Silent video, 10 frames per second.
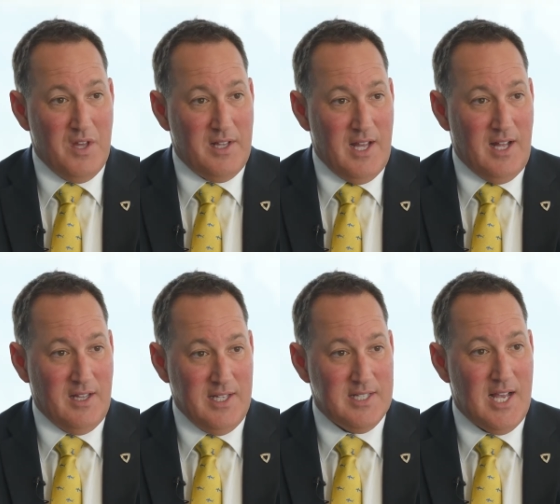that that
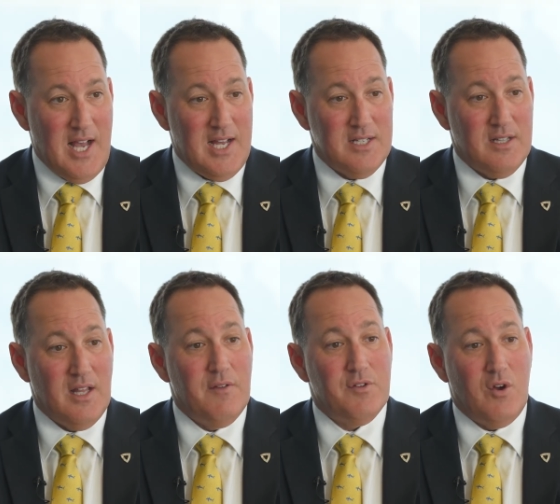lease has
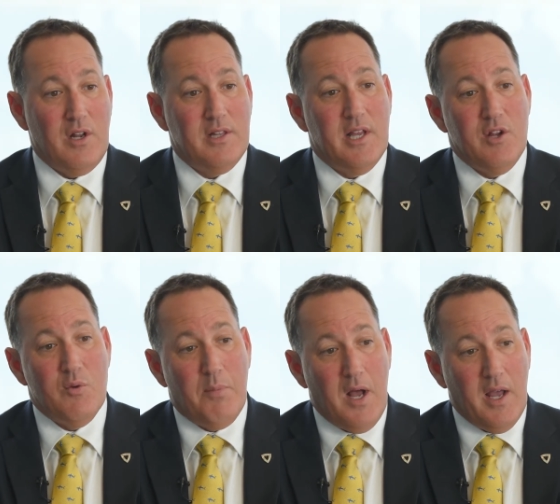left on it that you're
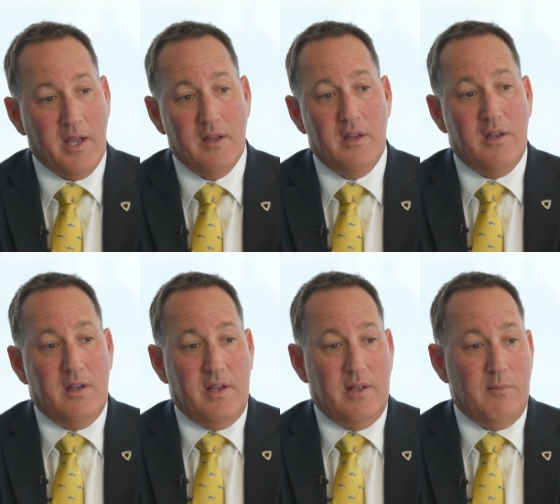buying.
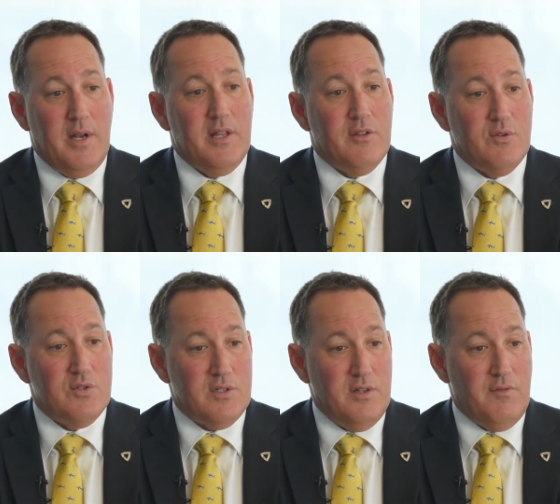And many of
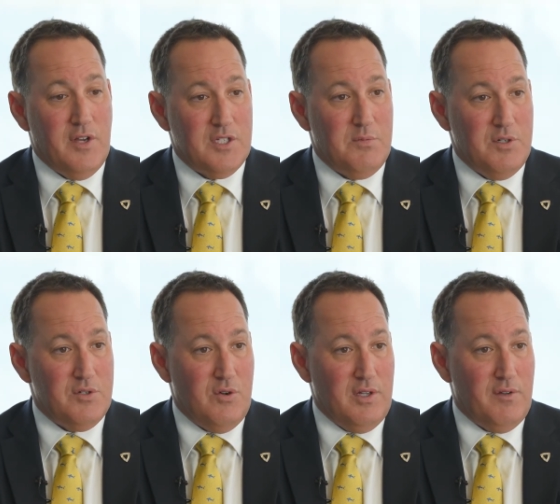those investments
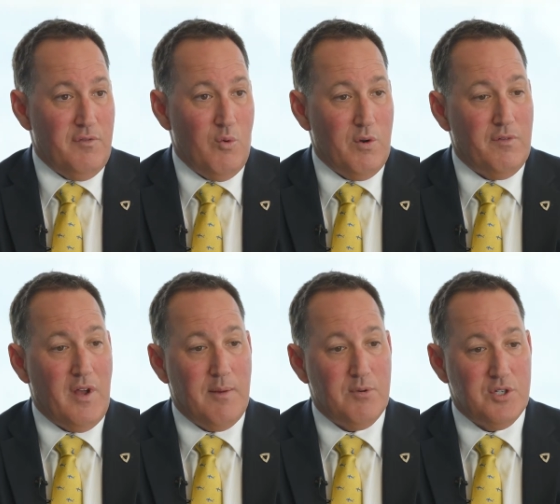are at the 4 to
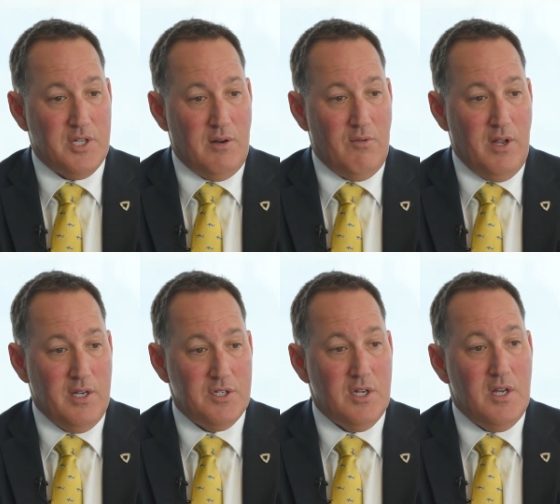5%
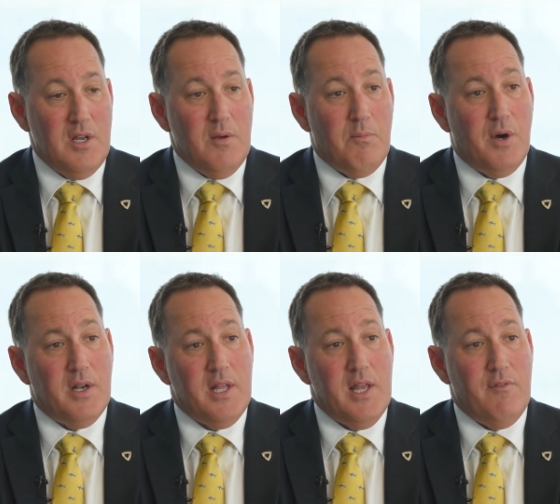range.
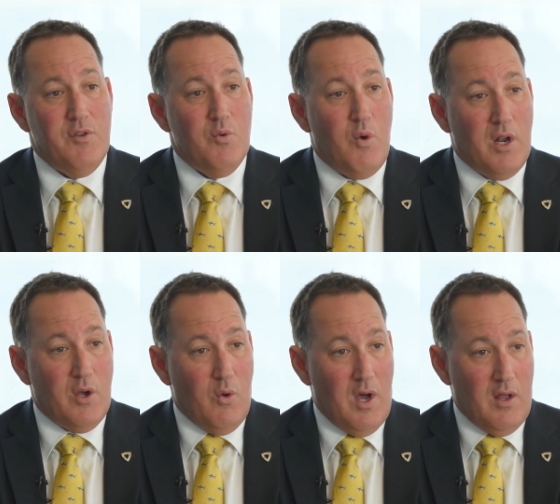But if you want to
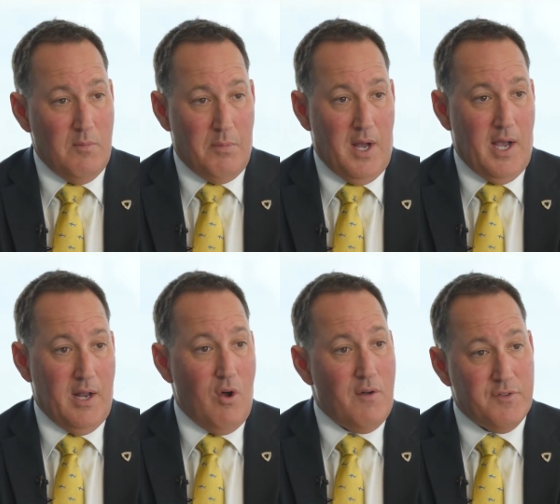go out and buy
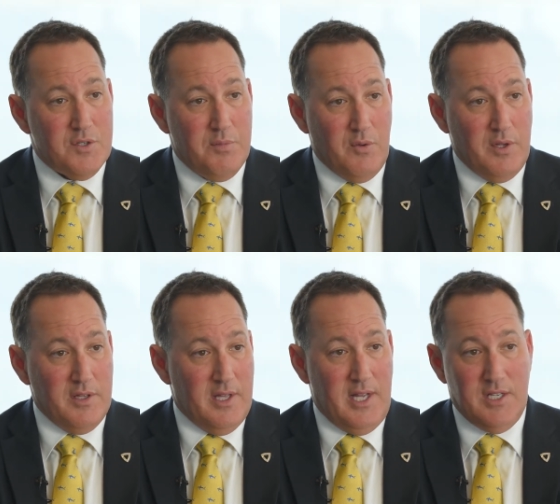an office building
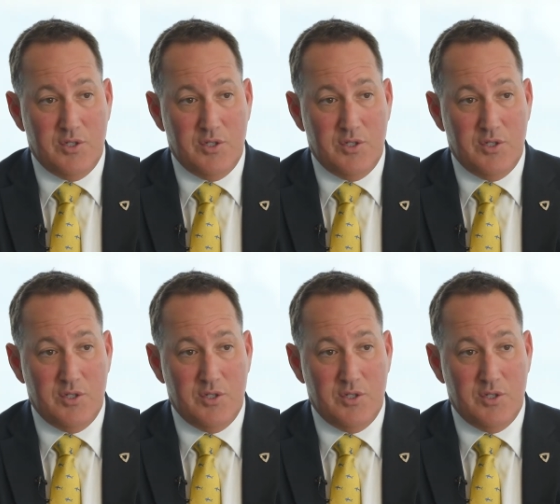that has